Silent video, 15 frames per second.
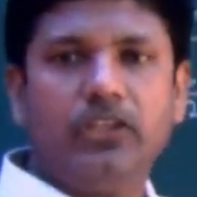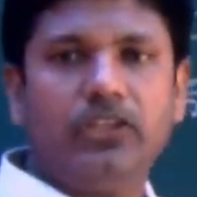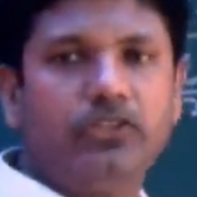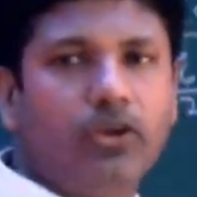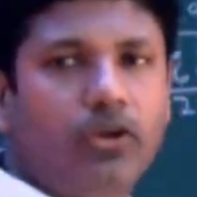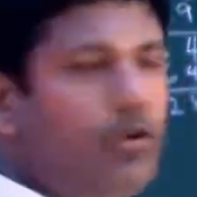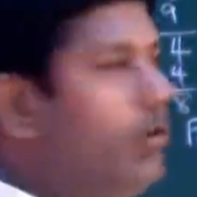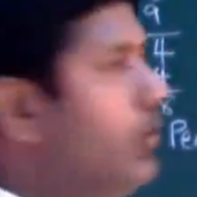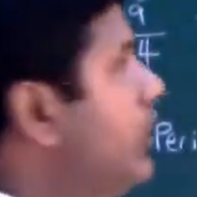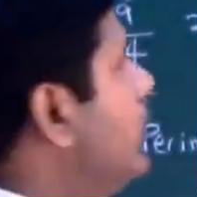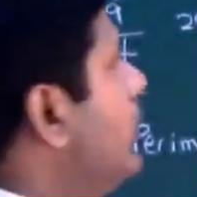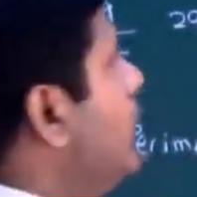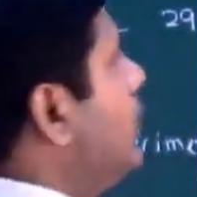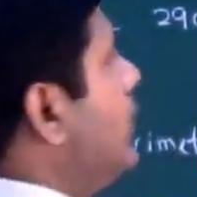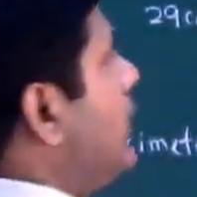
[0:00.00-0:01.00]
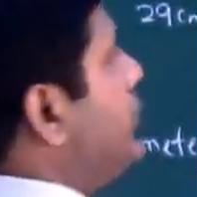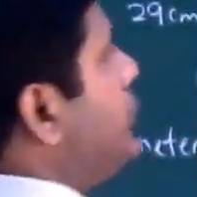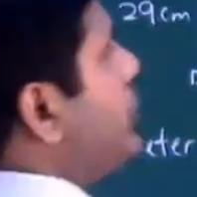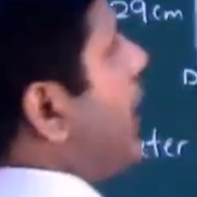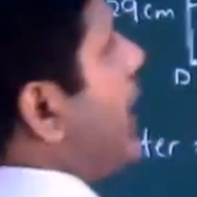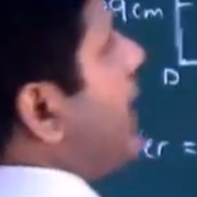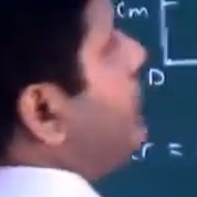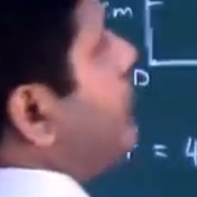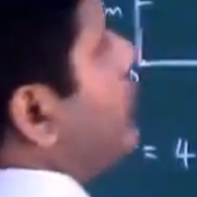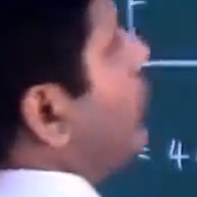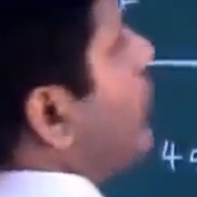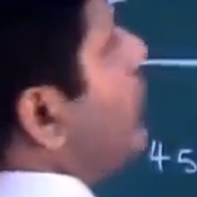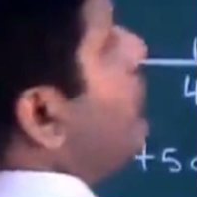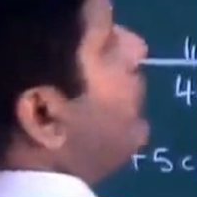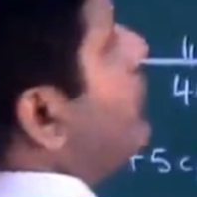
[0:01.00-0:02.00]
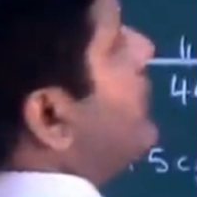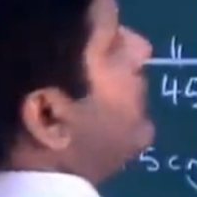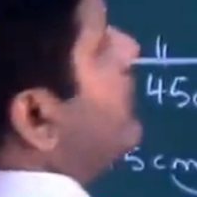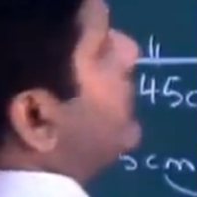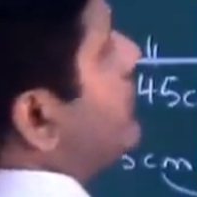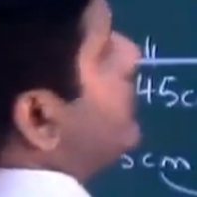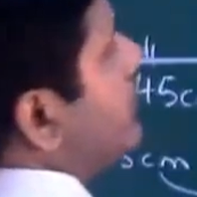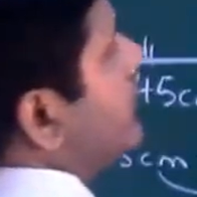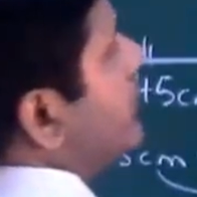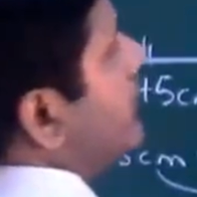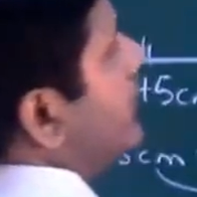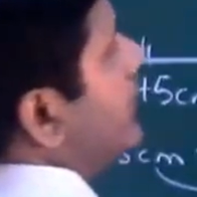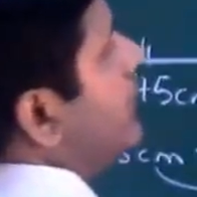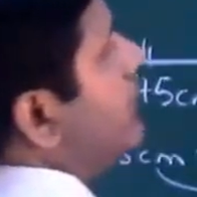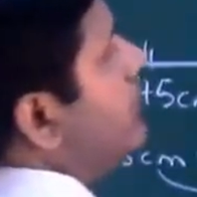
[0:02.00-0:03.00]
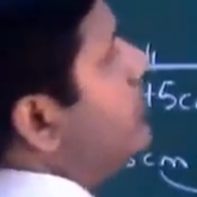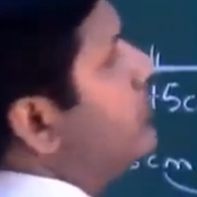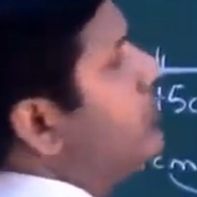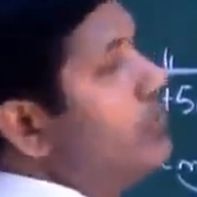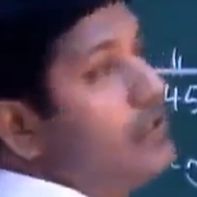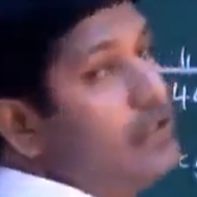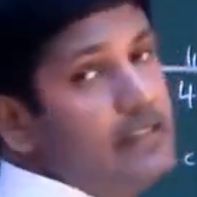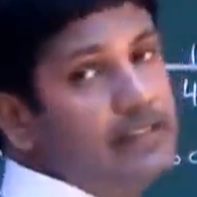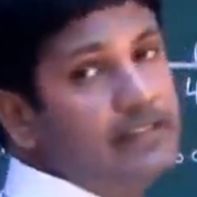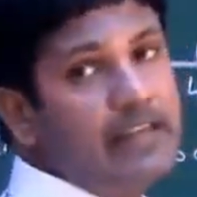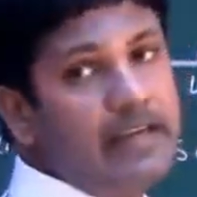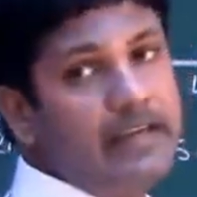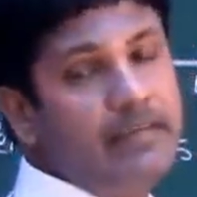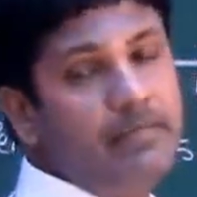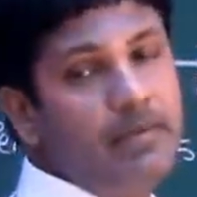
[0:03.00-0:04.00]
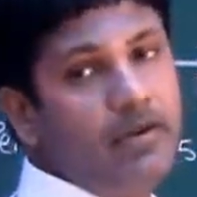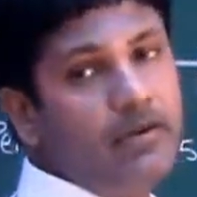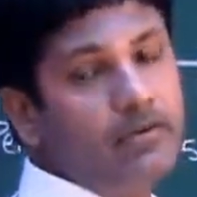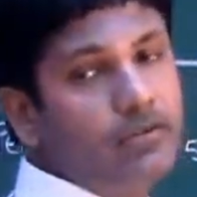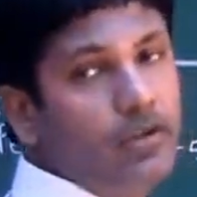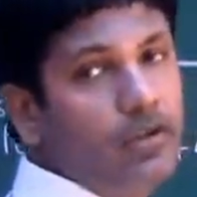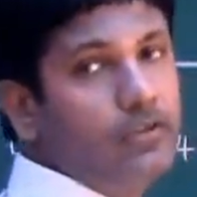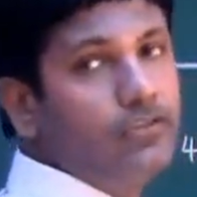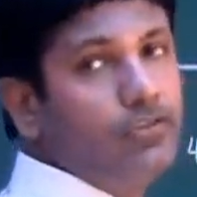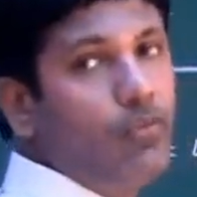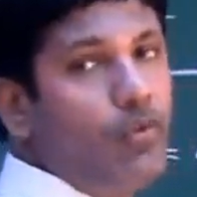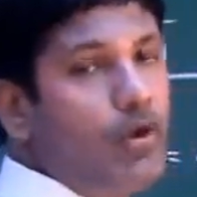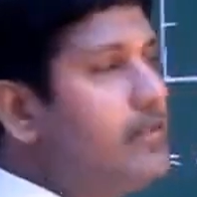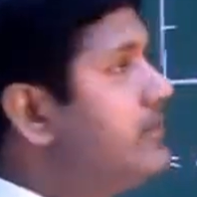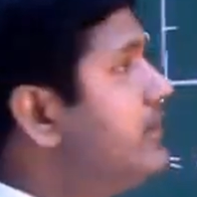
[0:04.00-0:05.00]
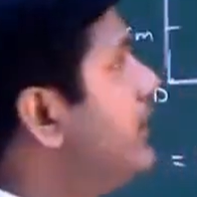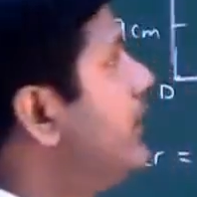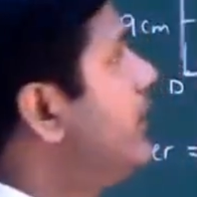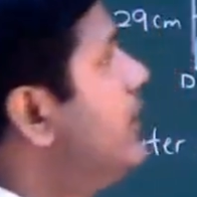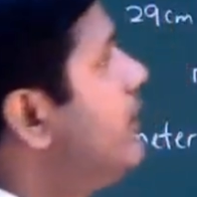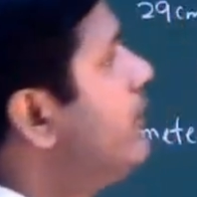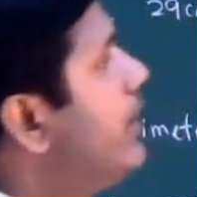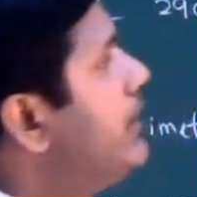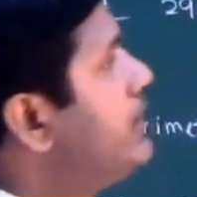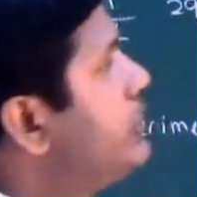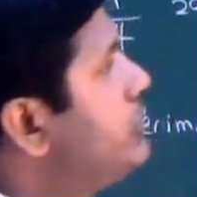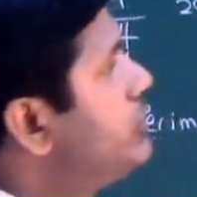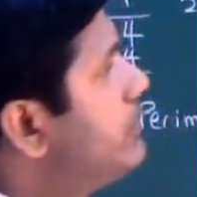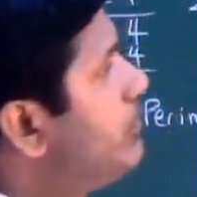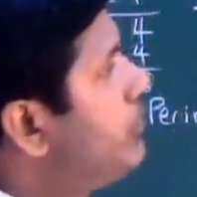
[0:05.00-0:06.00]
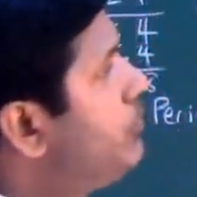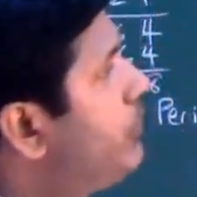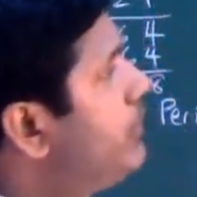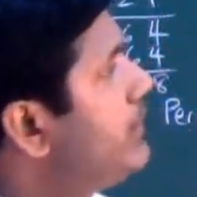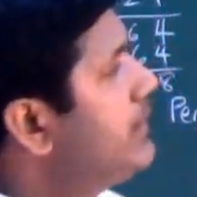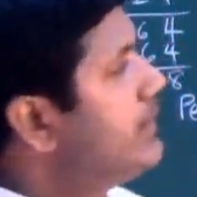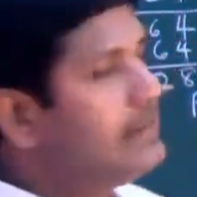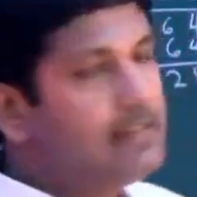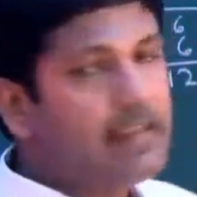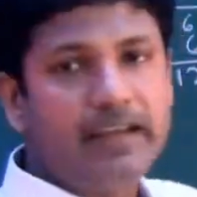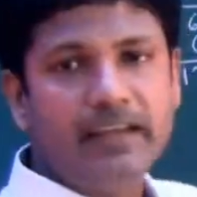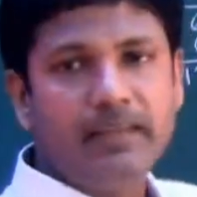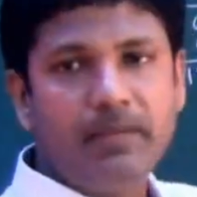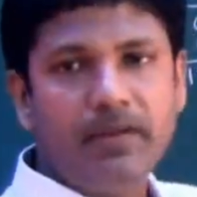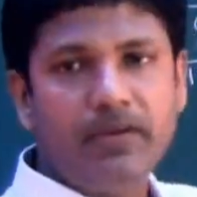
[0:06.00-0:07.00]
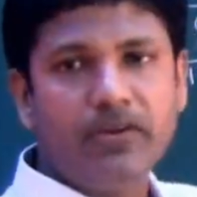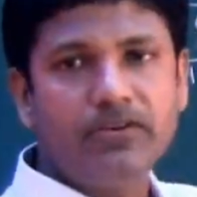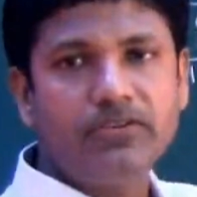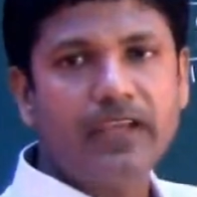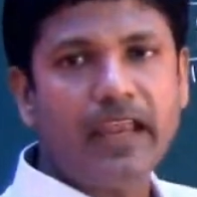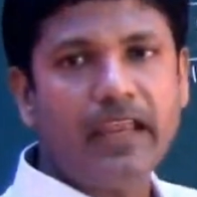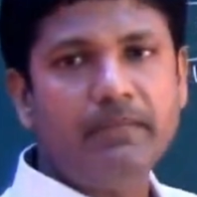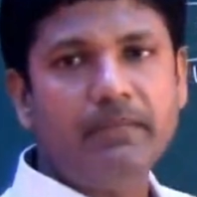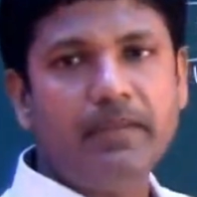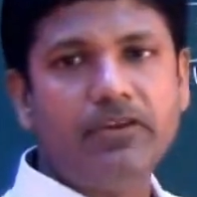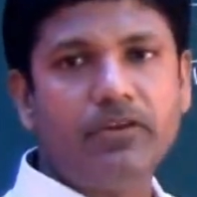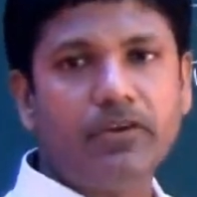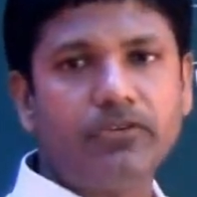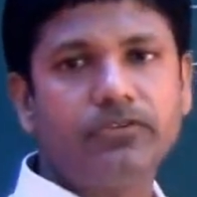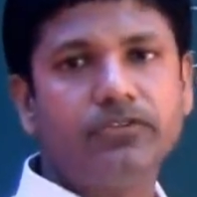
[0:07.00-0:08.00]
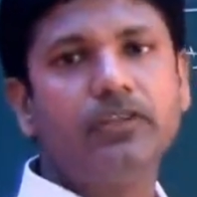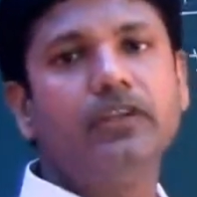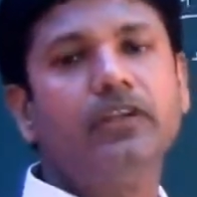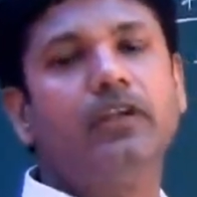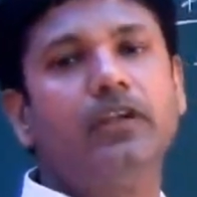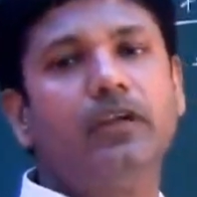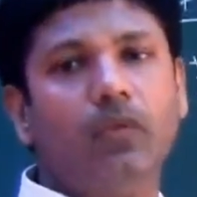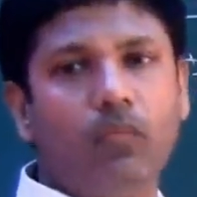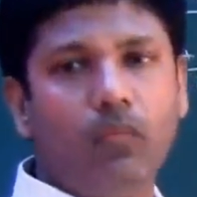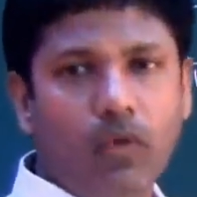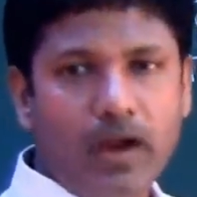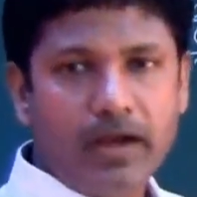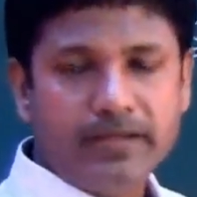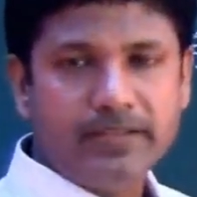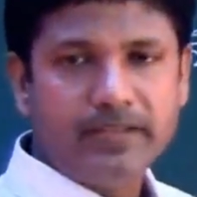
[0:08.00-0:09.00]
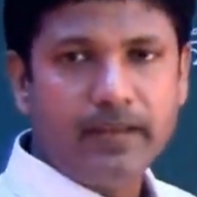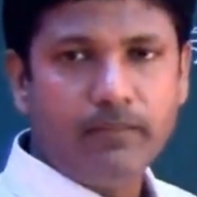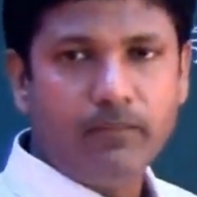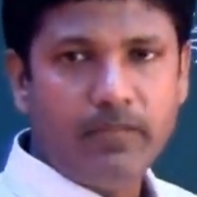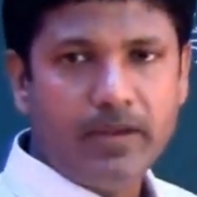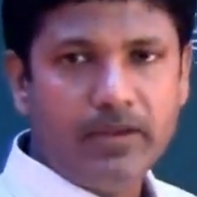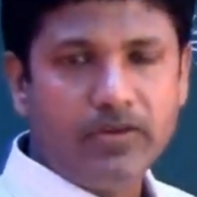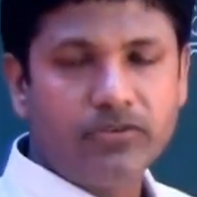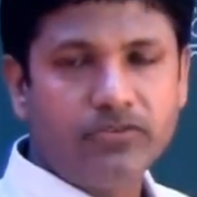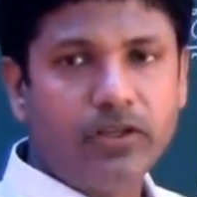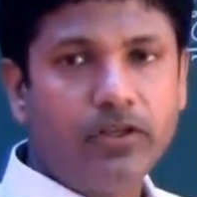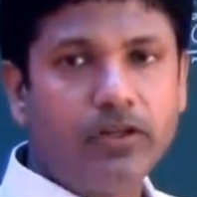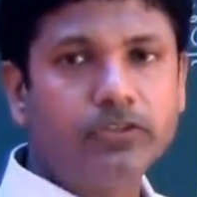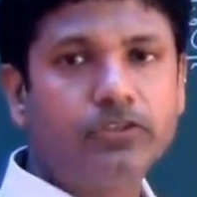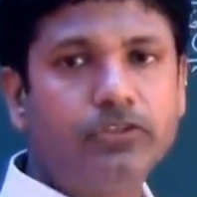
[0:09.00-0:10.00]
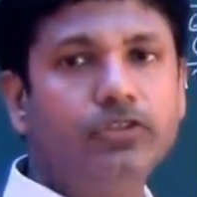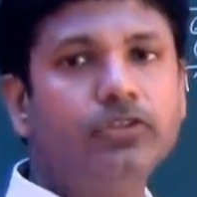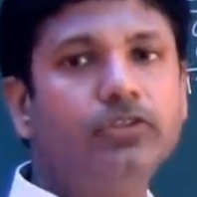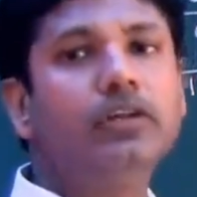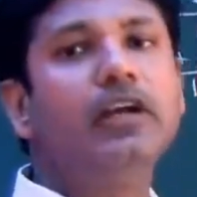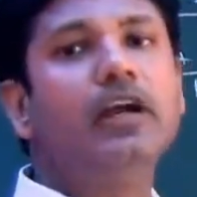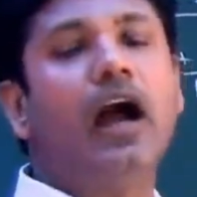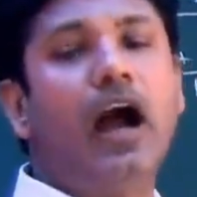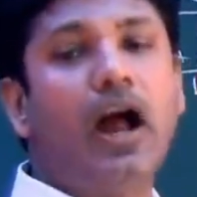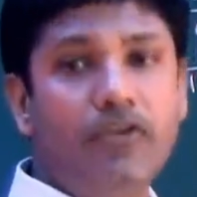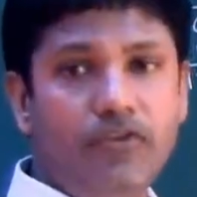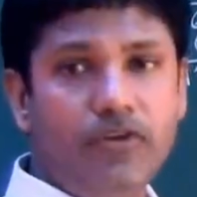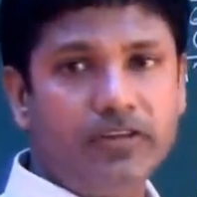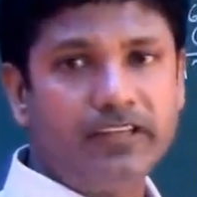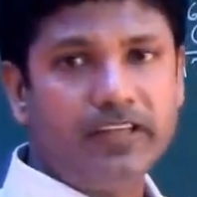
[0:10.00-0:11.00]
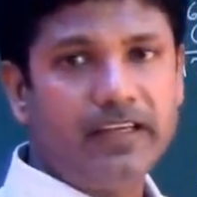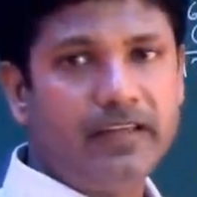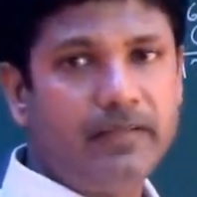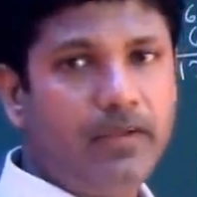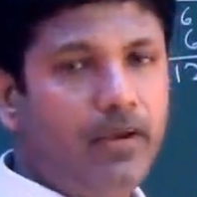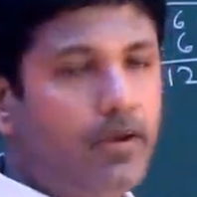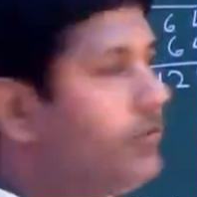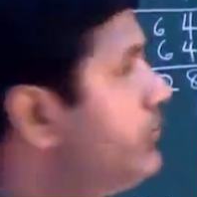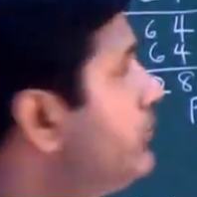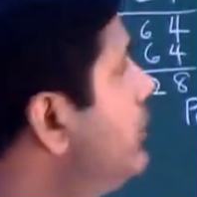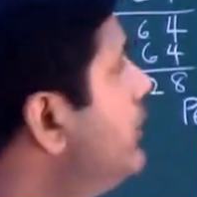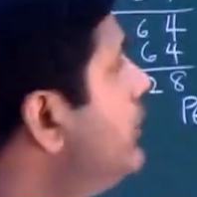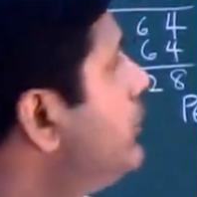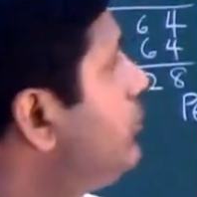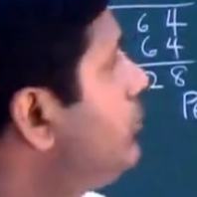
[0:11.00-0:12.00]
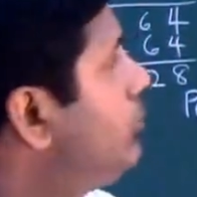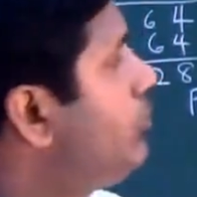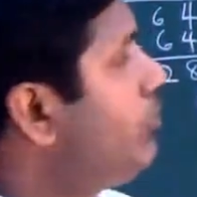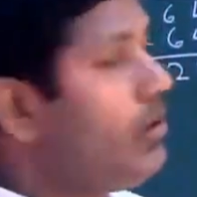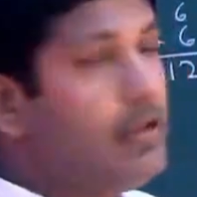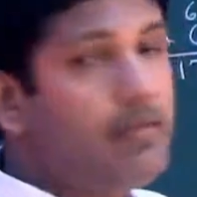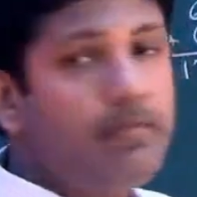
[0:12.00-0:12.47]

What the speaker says: So you have to convert this into centimeters. So what's the relationship between centimeters and meters? 1 meters equals to 100 centimeters. 3